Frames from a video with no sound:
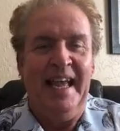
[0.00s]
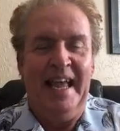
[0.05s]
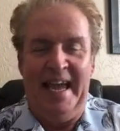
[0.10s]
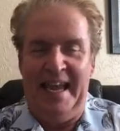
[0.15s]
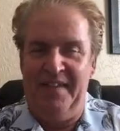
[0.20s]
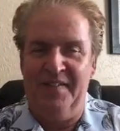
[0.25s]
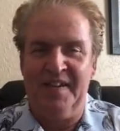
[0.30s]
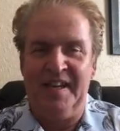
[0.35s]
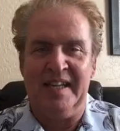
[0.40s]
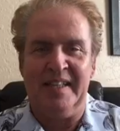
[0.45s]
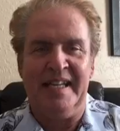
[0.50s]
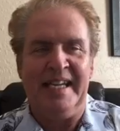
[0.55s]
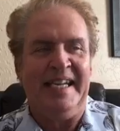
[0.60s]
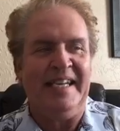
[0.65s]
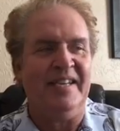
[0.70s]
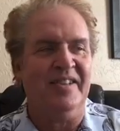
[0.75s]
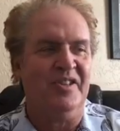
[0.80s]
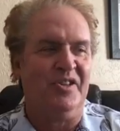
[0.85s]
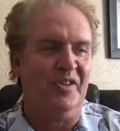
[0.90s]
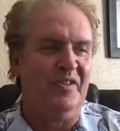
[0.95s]
And evidently,
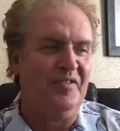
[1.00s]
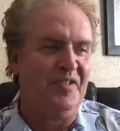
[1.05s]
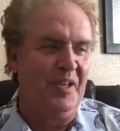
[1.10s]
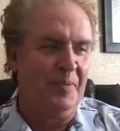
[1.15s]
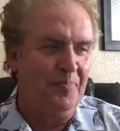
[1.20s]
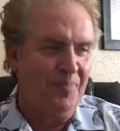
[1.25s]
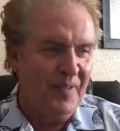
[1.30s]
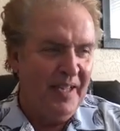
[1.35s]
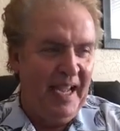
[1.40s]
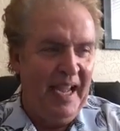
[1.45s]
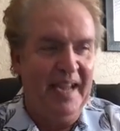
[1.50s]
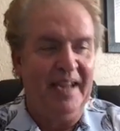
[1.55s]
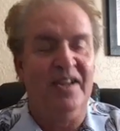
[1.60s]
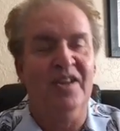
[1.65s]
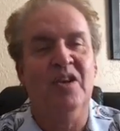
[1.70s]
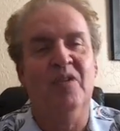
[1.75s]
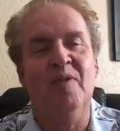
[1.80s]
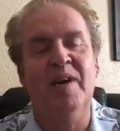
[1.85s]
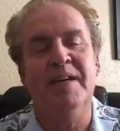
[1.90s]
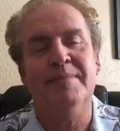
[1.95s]
he deserves it. Hey,
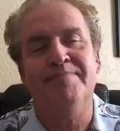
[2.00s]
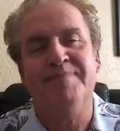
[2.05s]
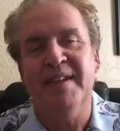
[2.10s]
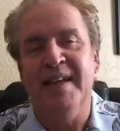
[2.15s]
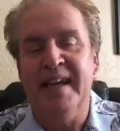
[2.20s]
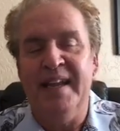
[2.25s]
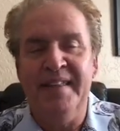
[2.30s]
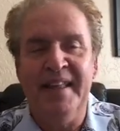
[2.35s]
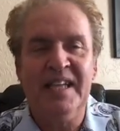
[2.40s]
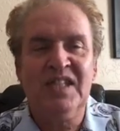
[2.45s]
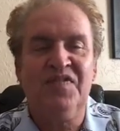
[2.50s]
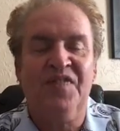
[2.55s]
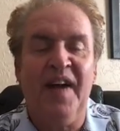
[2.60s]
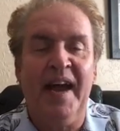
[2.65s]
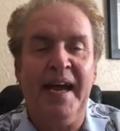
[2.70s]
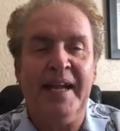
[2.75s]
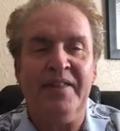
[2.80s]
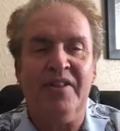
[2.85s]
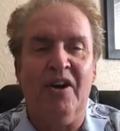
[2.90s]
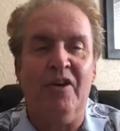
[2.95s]
you know what? That's
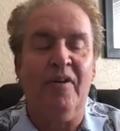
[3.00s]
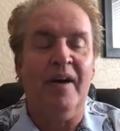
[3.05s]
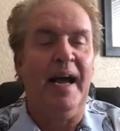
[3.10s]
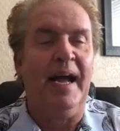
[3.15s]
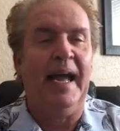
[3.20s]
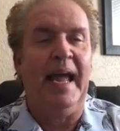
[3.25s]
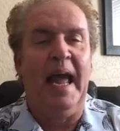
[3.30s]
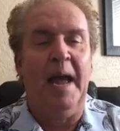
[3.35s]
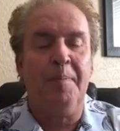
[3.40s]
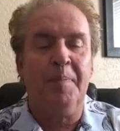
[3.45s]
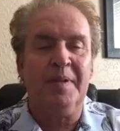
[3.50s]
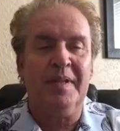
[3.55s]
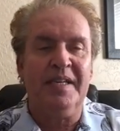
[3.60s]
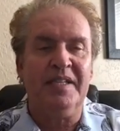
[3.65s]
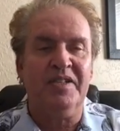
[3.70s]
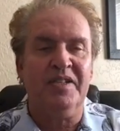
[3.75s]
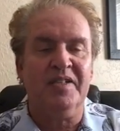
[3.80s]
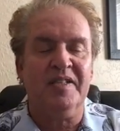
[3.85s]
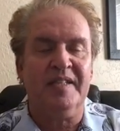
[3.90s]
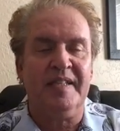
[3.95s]
fine, though.
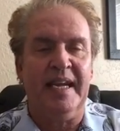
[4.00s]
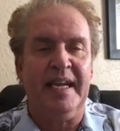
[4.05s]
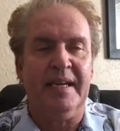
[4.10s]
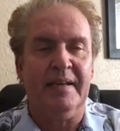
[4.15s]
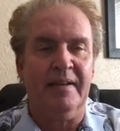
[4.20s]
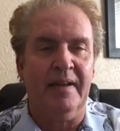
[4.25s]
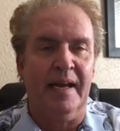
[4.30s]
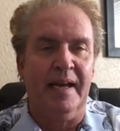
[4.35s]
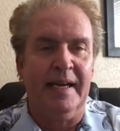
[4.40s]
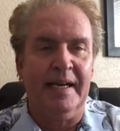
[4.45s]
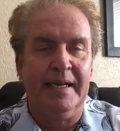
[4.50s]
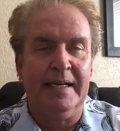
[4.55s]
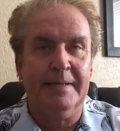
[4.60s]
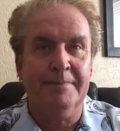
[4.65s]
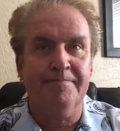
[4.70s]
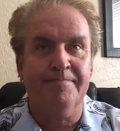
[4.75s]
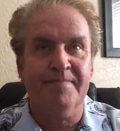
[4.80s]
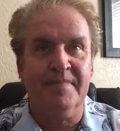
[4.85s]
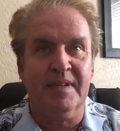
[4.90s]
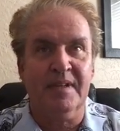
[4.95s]
Appalachian State
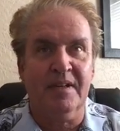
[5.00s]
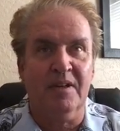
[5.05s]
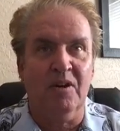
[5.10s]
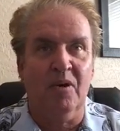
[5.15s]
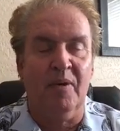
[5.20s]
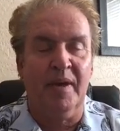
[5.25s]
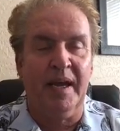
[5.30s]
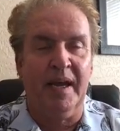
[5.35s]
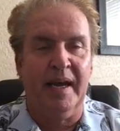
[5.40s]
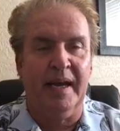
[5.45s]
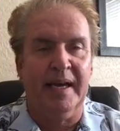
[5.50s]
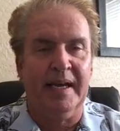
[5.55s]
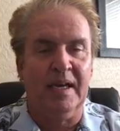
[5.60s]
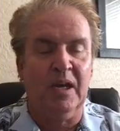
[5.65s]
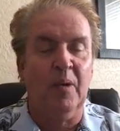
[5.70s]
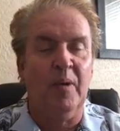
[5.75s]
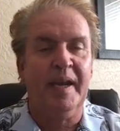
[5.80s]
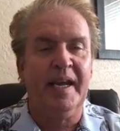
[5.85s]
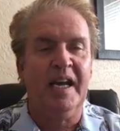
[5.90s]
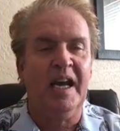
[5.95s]
um, go, uh,
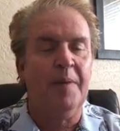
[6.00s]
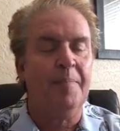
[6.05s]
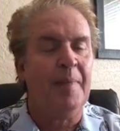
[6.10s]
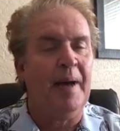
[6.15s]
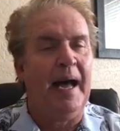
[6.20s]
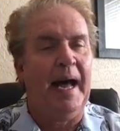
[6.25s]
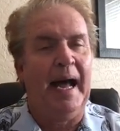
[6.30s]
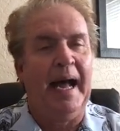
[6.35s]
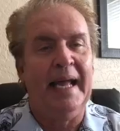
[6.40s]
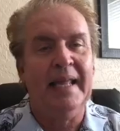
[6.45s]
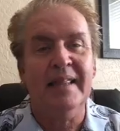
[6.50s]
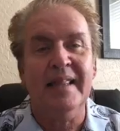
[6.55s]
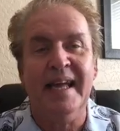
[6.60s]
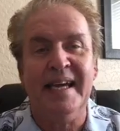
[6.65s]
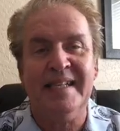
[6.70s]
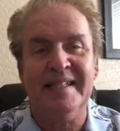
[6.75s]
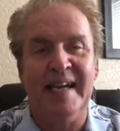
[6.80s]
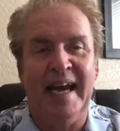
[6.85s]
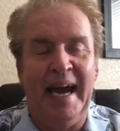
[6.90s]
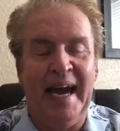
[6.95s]
going up. I
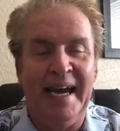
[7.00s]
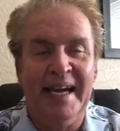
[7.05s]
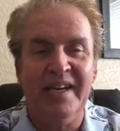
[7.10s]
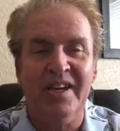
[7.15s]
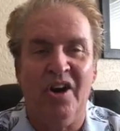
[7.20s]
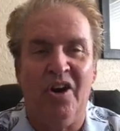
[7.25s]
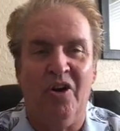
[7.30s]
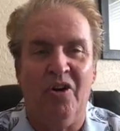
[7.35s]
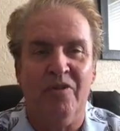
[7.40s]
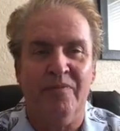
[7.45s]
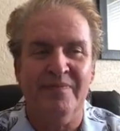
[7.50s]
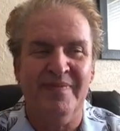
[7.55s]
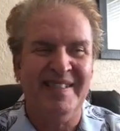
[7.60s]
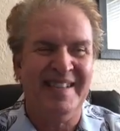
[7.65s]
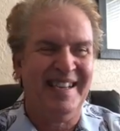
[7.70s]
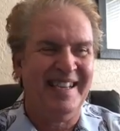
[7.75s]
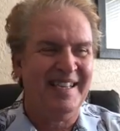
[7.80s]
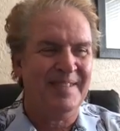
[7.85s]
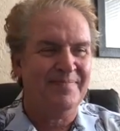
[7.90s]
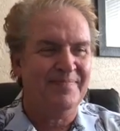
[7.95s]
liked Idaho.
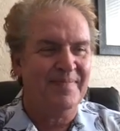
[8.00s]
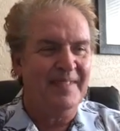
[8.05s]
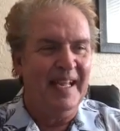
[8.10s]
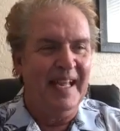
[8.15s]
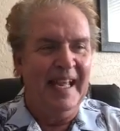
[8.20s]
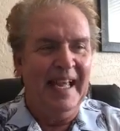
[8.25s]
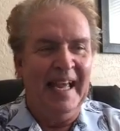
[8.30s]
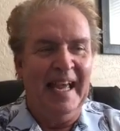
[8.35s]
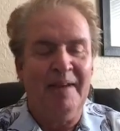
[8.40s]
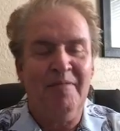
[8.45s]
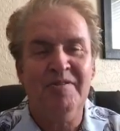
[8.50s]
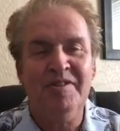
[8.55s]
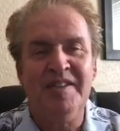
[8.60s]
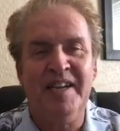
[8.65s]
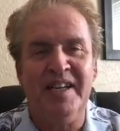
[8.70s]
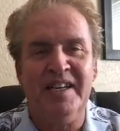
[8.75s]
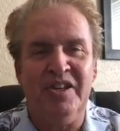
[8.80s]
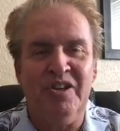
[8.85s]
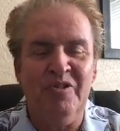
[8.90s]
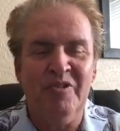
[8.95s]
Um, wish
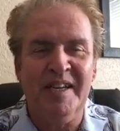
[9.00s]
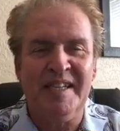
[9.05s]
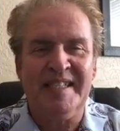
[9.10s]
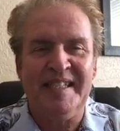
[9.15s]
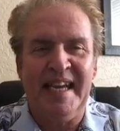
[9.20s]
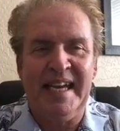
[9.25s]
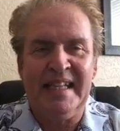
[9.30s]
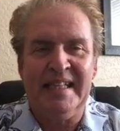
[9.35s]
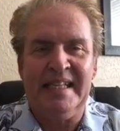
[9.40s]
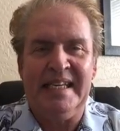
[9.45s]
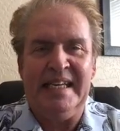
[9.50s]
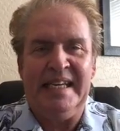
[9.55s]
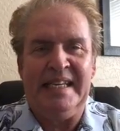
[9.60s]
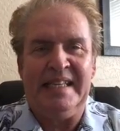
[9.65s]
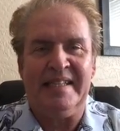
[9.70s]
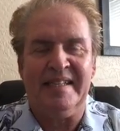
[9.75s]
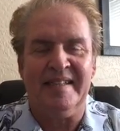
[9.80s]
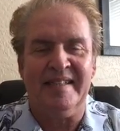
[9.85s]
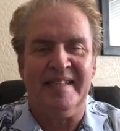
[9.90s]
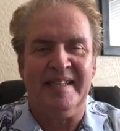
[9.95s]
I knew exactly
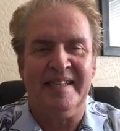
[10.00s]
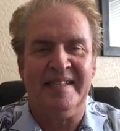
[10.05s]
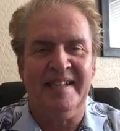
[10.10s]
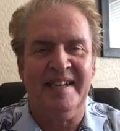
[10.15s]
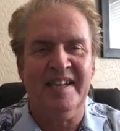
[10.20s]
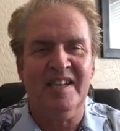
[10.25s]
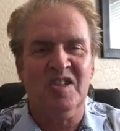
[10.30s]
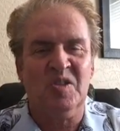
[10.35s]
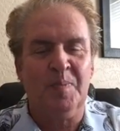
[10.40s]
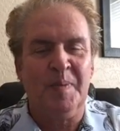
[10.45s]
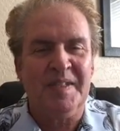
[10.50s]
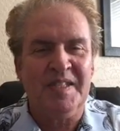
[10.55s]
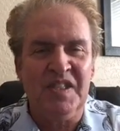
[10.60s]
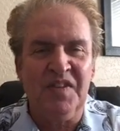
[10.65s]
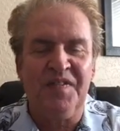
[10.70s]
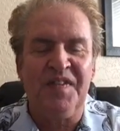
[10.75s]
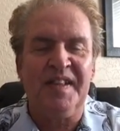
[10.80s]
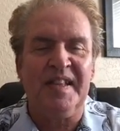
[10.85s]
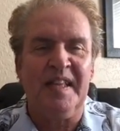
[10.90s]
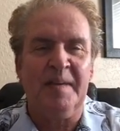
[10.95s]
to, to, tell you
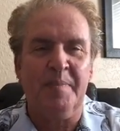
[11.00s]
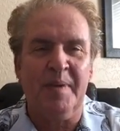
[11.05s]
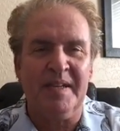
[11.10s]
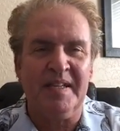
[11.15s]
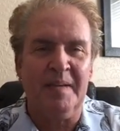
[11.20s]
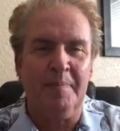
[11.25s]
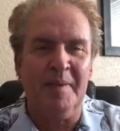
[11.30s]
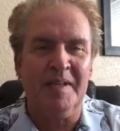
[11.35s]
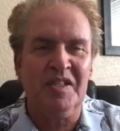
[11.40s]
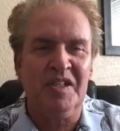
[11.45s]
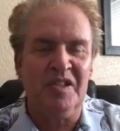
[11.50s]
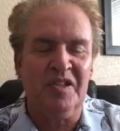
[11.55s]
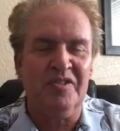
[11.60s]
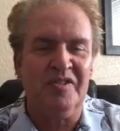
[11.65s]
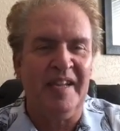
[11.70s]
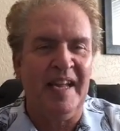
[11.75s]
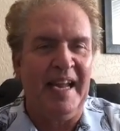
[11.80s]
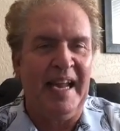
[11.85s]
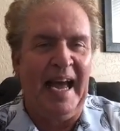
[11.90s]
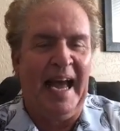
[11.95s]
specifically, but as I mentioned the
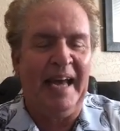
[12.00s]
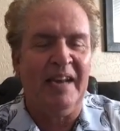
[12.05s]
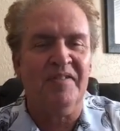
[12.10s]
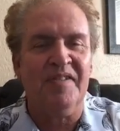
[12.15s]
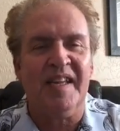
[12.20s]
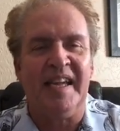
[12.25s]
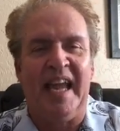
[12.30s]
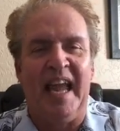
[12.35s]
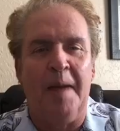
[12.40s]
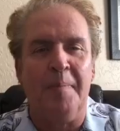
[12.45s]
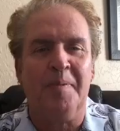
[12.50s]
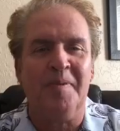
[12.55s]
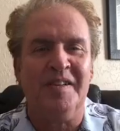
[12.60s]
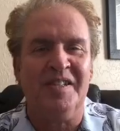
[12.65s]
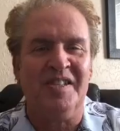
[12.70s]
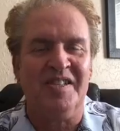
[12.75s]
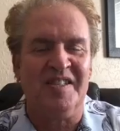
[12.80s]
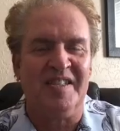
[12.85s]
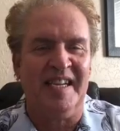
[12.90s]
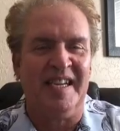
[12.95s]
other day, I don't think
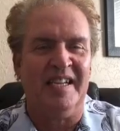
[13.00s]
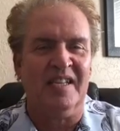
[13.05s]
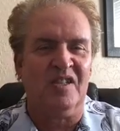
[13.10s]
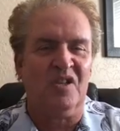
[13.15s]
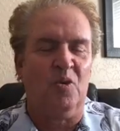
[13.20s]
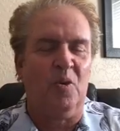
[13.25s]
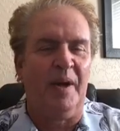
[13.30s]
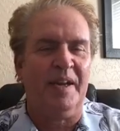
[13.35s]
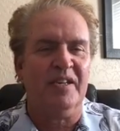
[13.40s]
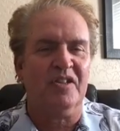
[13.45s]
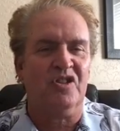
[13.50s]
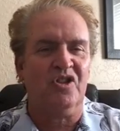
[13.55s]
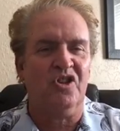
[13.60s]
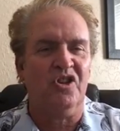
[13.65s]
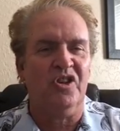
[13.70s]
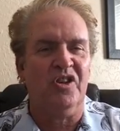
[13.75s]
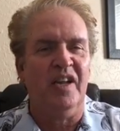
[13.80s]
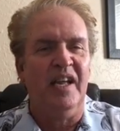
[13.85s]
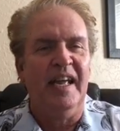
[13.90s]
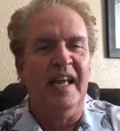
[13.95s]
Appalachian State is quite as
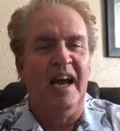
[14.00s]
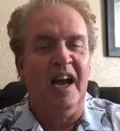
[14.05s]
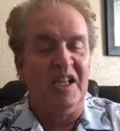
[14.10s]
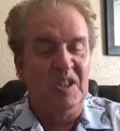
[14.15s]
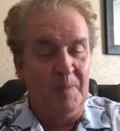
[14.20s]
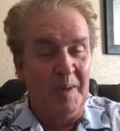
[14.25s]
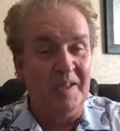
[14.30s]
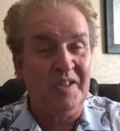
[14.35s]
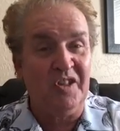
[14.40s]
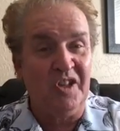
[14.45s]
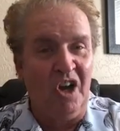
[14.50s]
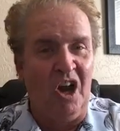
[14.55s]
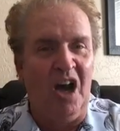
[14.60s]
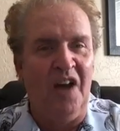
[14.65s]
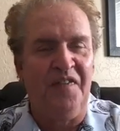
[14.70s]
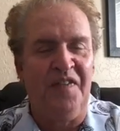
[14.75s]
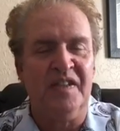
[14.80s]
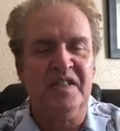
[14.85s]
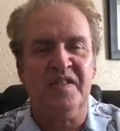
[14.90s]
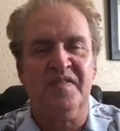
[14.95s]
good, especially
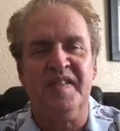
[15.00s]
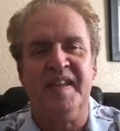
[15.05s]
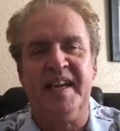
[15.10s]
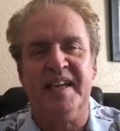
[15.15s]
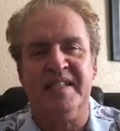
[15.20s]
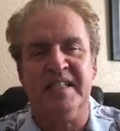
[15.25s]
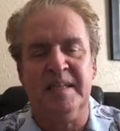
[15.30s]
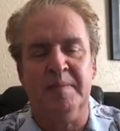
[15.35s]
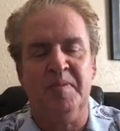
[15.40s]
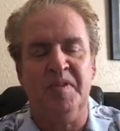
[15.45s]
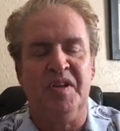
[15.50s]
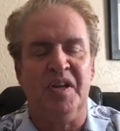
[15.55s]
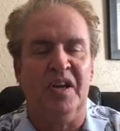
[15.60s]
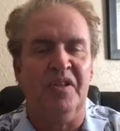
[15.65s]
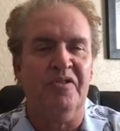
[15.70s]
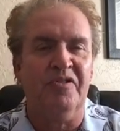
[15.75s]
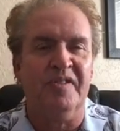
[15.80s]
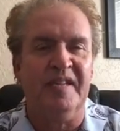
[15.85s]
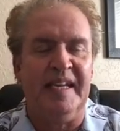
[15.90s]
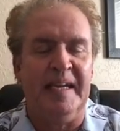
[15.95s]
offensively, as some of the
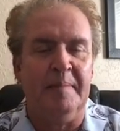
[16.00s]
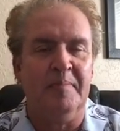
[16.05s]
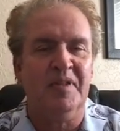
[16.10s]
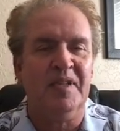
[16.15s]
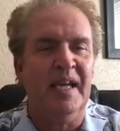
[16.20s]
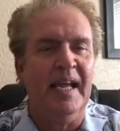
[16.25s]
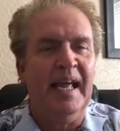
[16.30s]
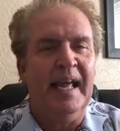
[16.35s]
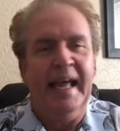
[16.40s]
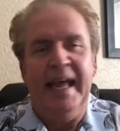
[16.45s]
other teams.